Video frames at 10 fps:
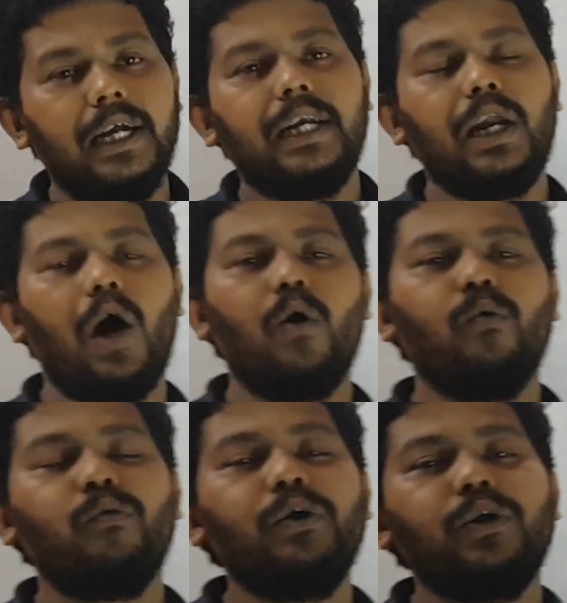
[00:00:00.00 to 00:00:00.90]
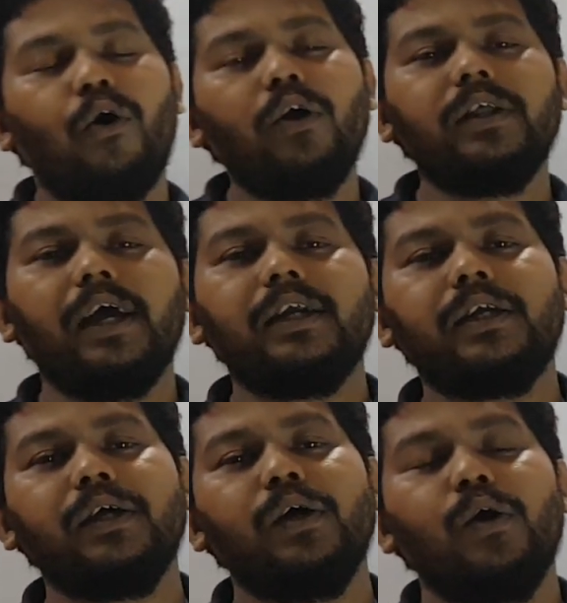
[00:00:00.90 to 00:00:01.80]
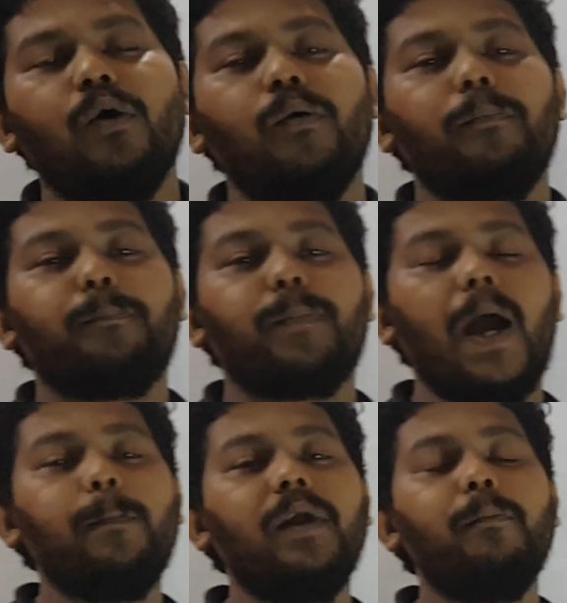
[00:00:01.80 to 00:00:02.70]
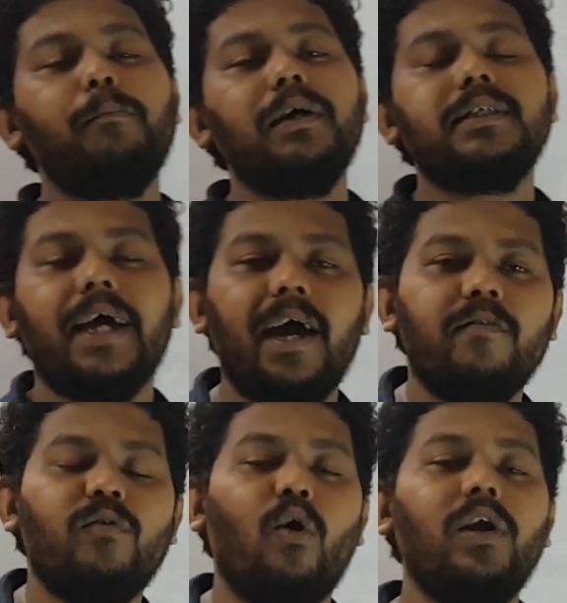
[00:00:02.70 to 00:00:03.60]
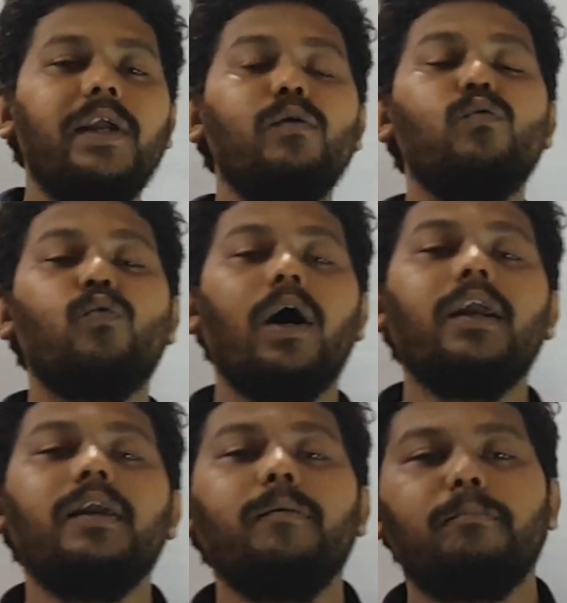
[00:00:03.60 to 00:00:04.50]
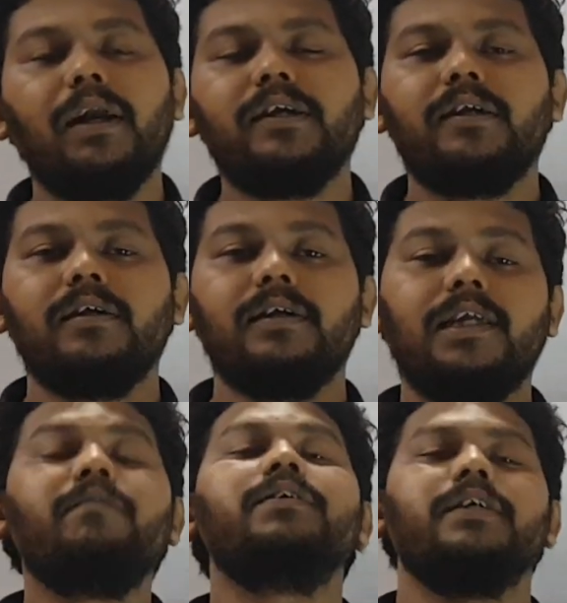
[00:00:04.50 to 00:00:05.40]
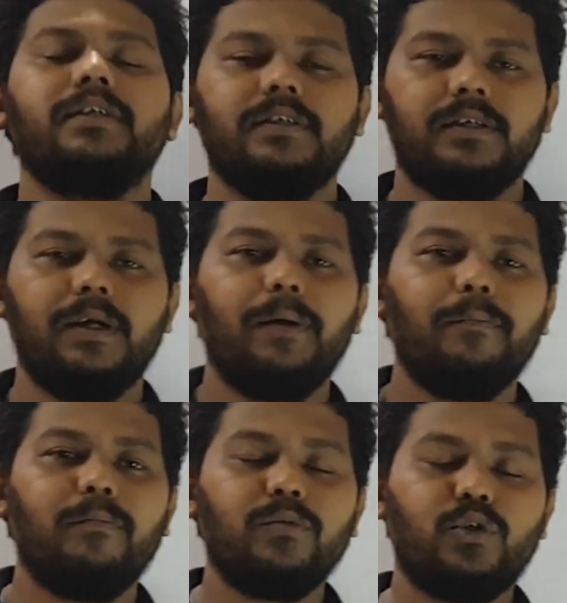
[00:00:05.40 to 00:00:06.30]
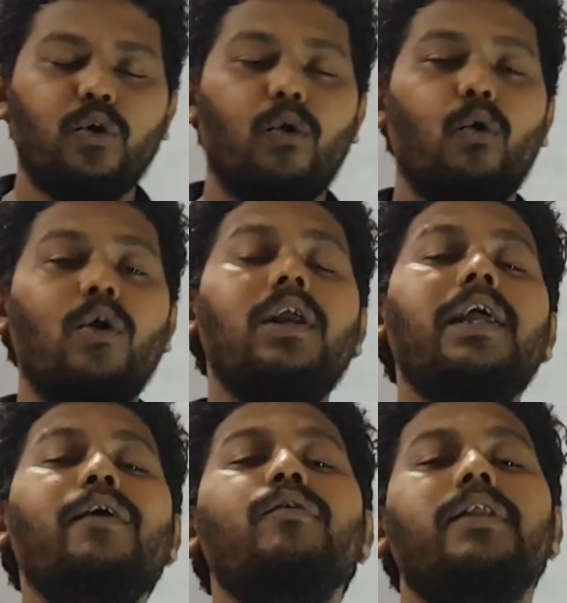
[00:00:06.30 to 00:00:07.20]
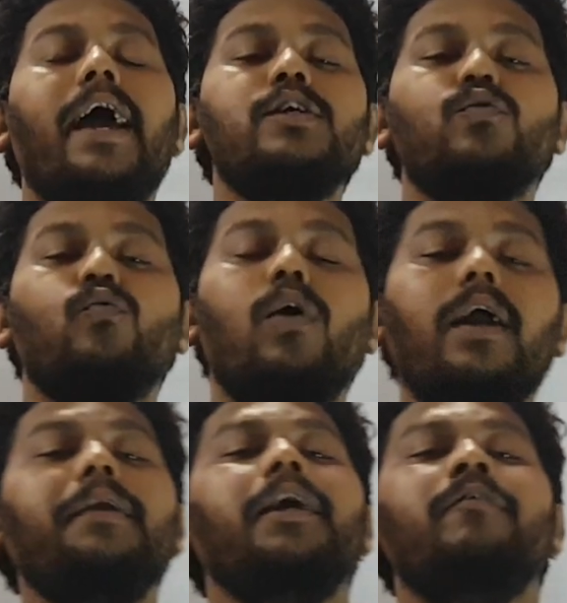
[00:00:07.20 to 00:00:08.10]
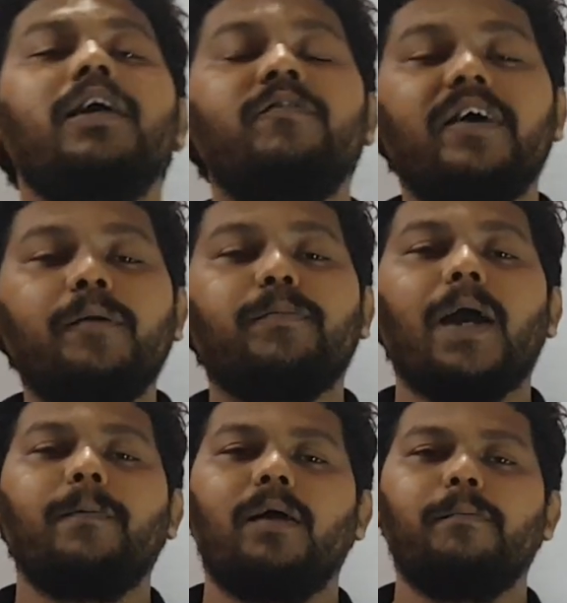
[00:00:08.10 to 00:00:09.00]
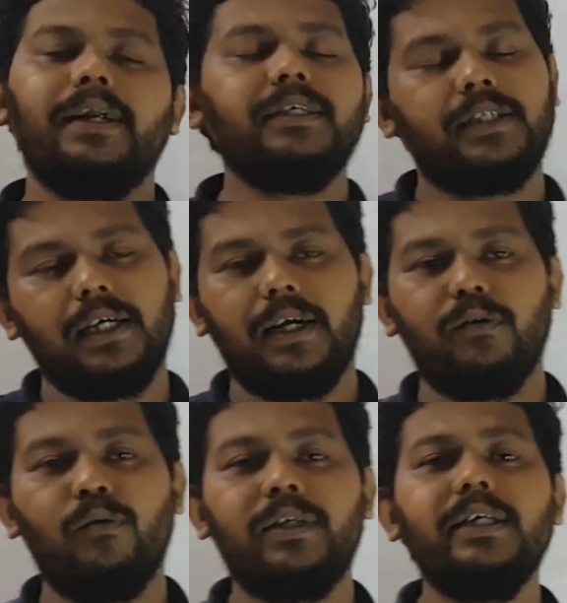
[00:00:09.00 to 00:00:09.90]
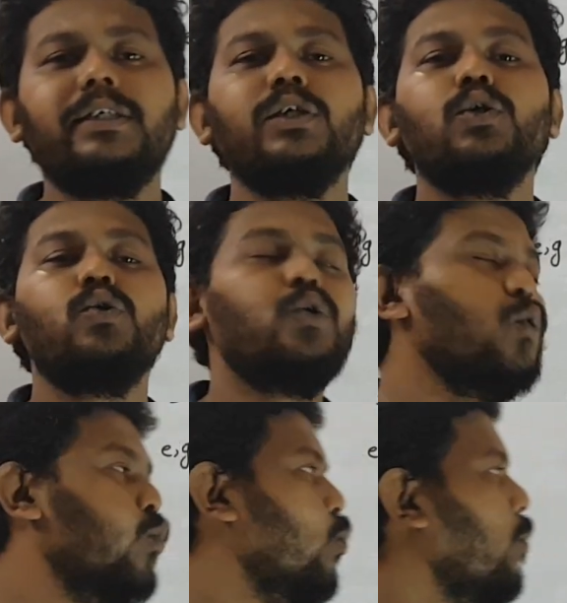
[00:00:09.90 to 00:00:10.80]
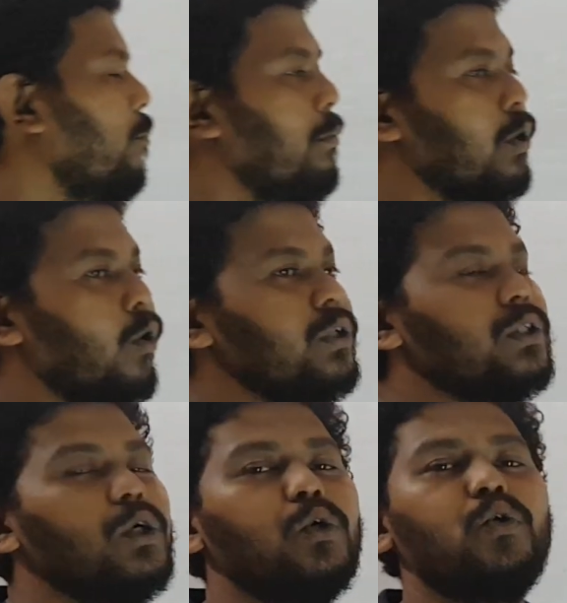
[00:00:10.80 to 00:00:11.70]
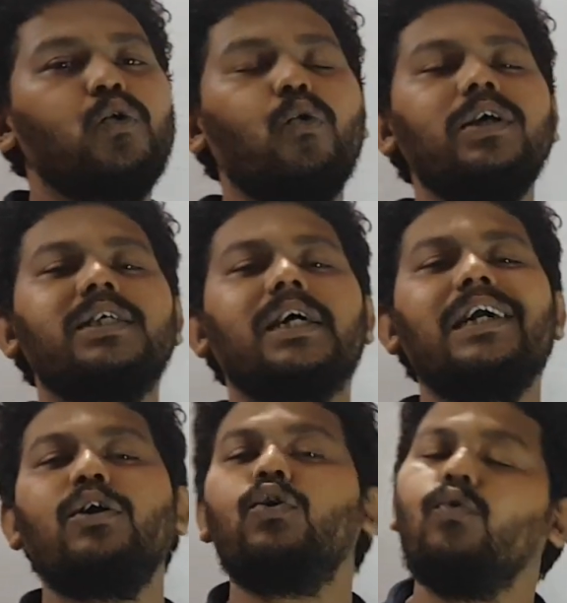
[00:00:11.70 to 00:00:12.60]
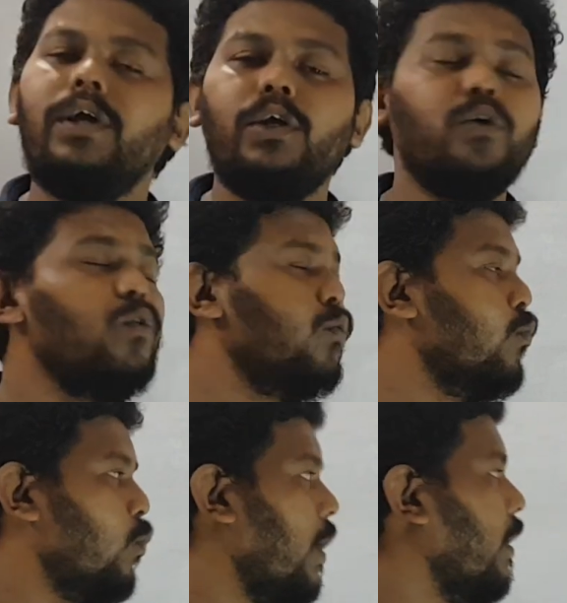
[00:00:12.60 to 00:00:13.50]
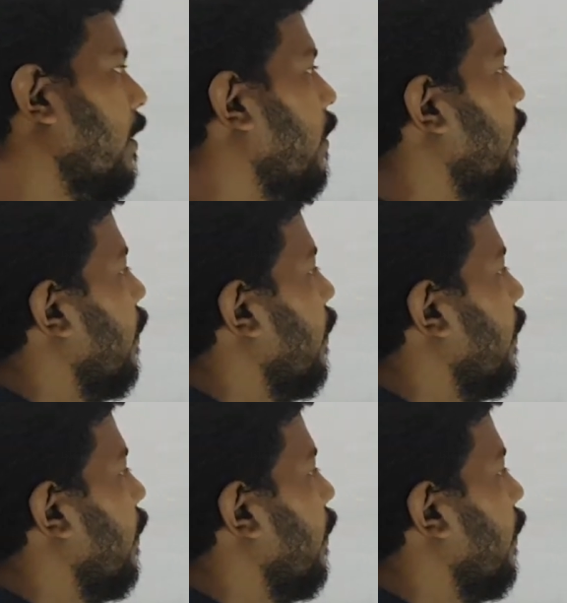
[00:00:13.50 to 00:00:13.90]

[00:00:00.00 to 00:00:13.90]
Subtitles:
Now we know that prime numbers have only one divisor. So only there is one even prime number is there, which is 2, because 2 is equal to 2 into 1.